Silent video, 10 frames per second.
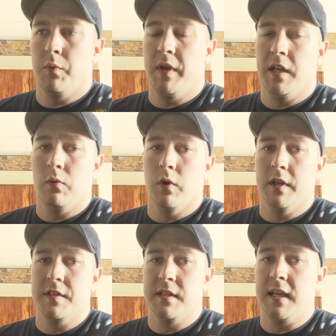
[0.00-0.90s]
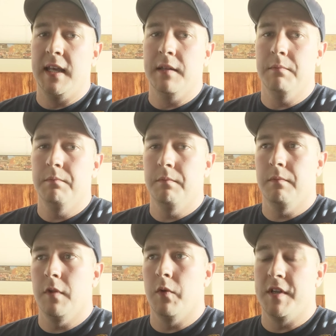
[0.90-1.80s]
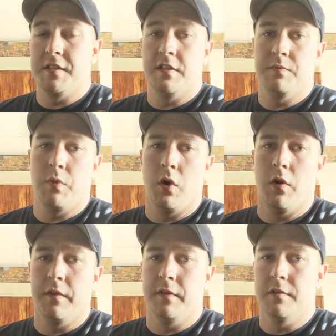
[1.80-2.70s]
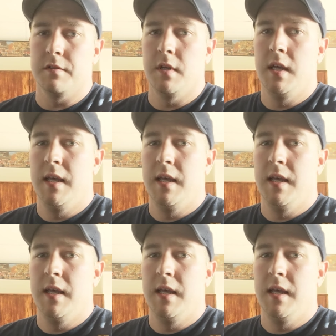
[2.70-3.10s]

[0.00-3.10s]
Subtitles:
pending what is in the rest of this barn. If there's